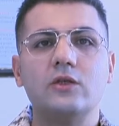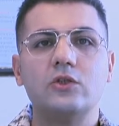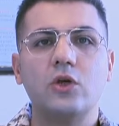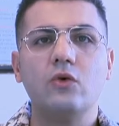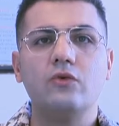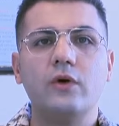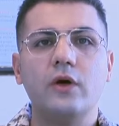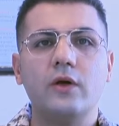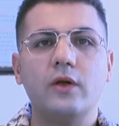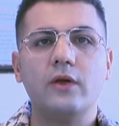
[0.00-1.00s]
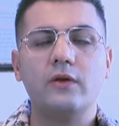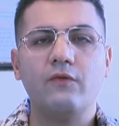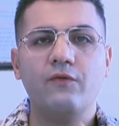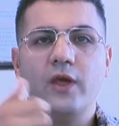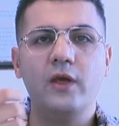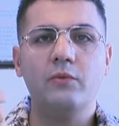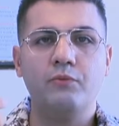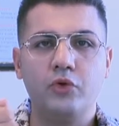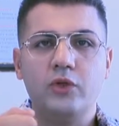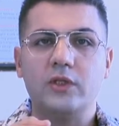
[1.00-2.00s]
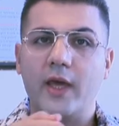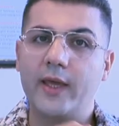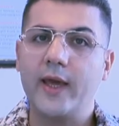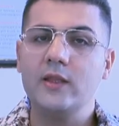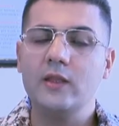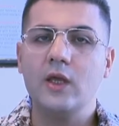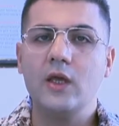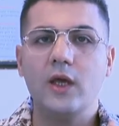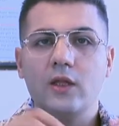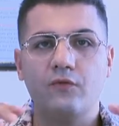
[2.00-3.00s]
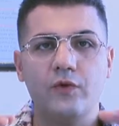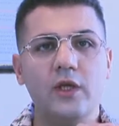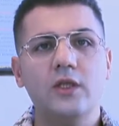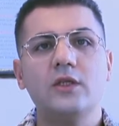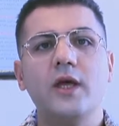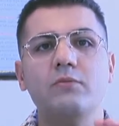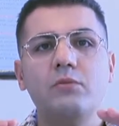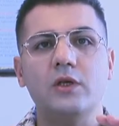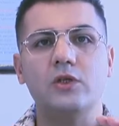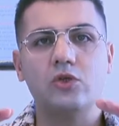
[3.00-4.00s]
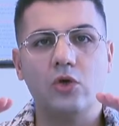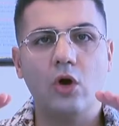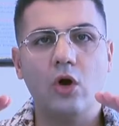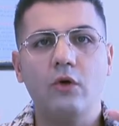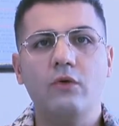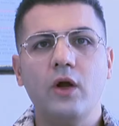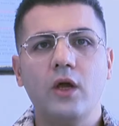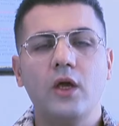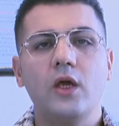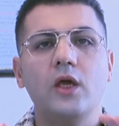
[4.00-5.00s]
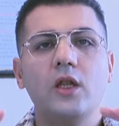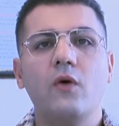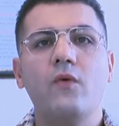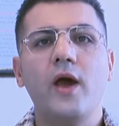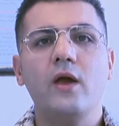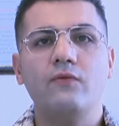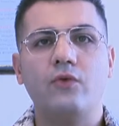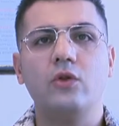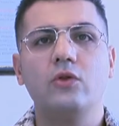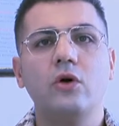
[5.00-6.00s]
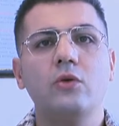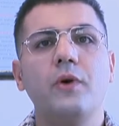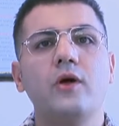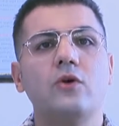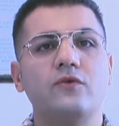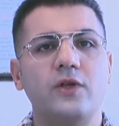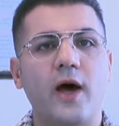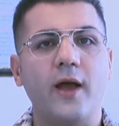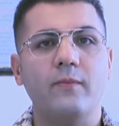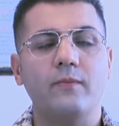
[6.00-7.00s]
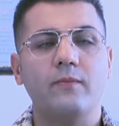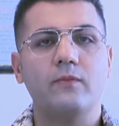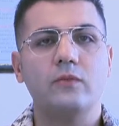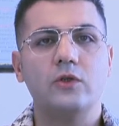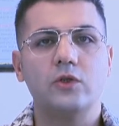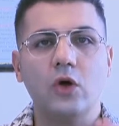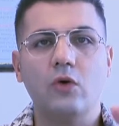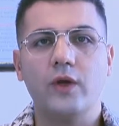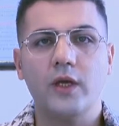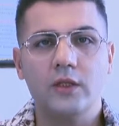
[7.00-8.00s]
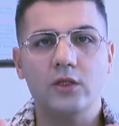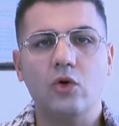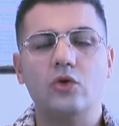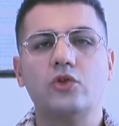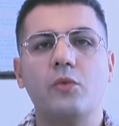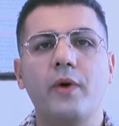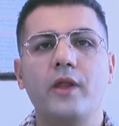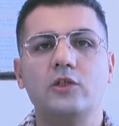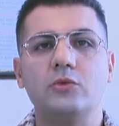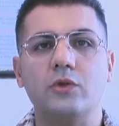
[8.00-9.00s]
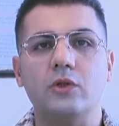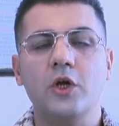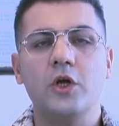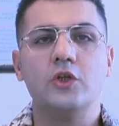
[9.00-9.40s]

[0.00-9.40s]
So we put it again and it can be served in a way for a long period of time. So it is also manageable.